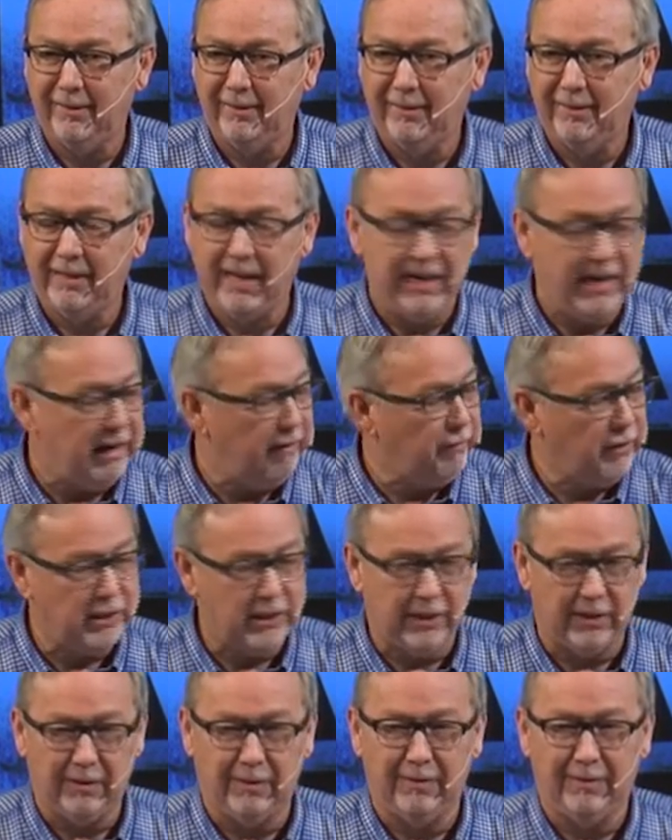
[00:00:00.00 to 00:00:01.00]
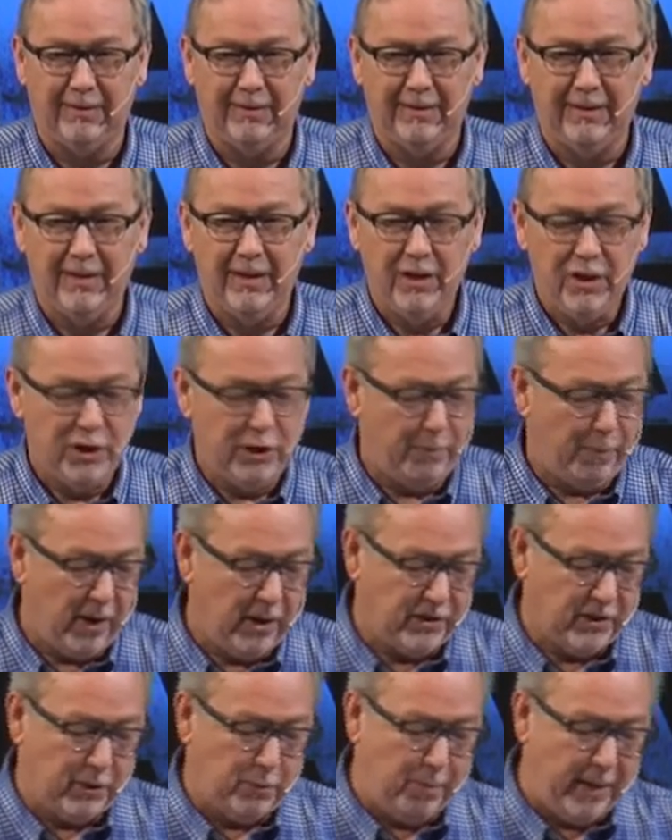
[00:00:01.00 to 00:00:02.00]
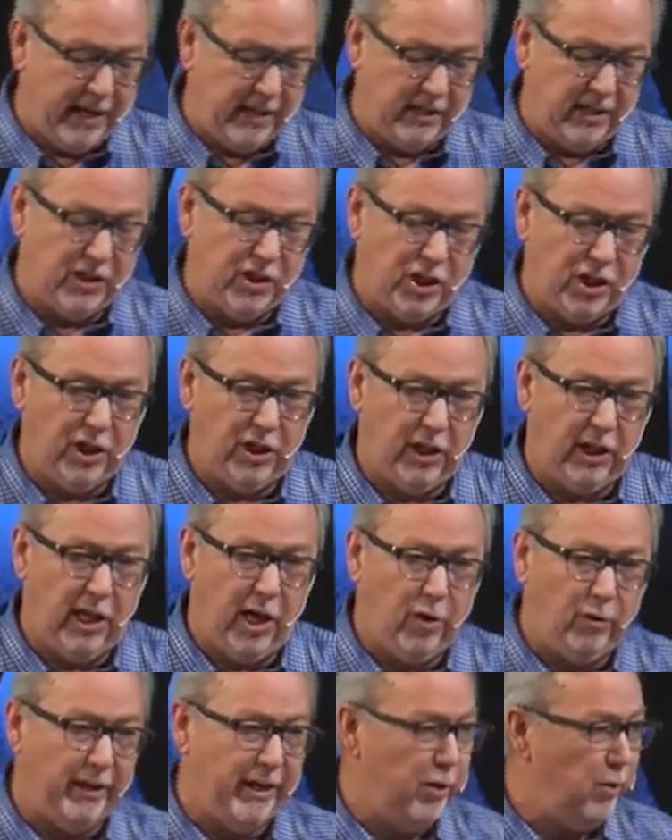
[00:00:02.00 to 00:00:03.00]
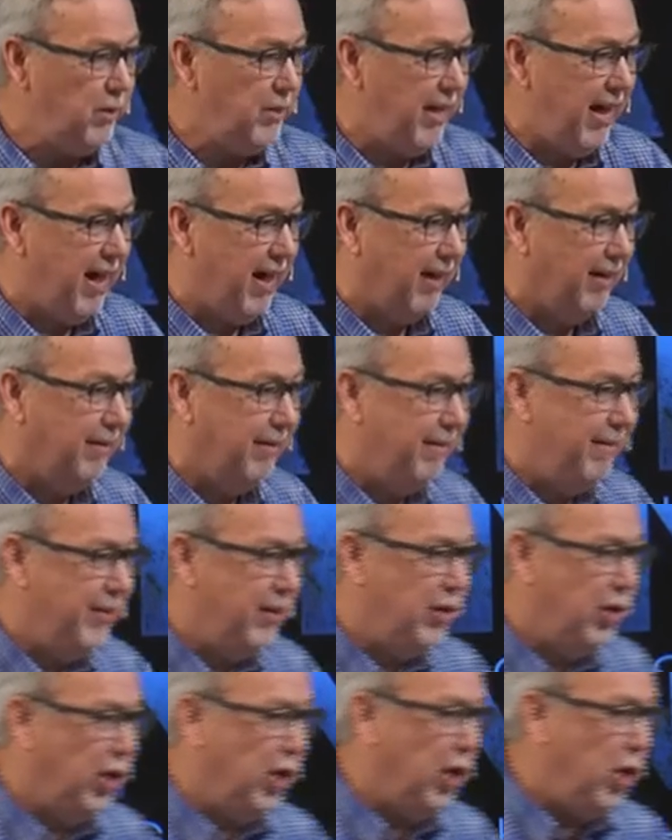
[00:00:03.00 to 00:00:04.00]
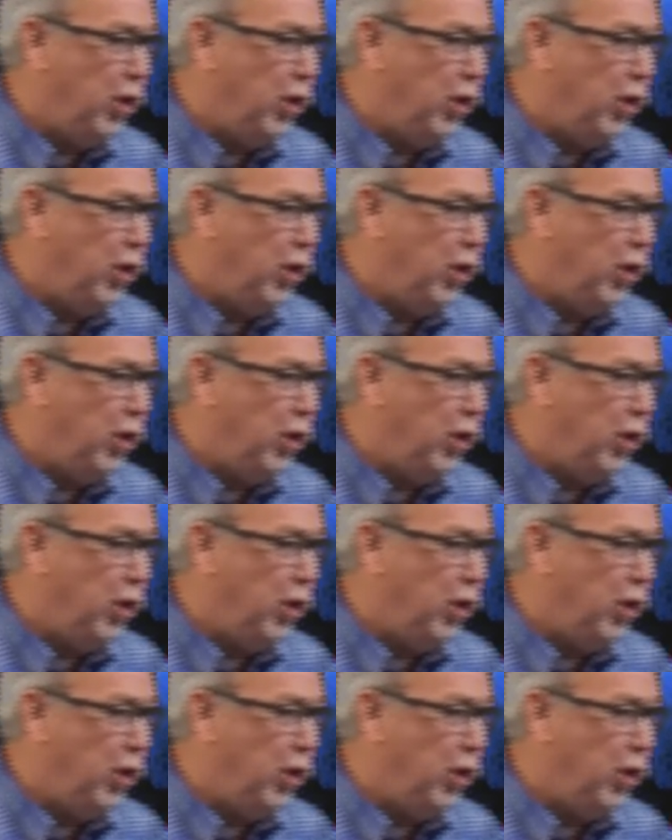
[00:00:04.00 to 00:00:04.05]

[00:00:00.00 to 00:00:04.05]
They never do. See, Paul says, Pay attention to the lowly. Who's that? Your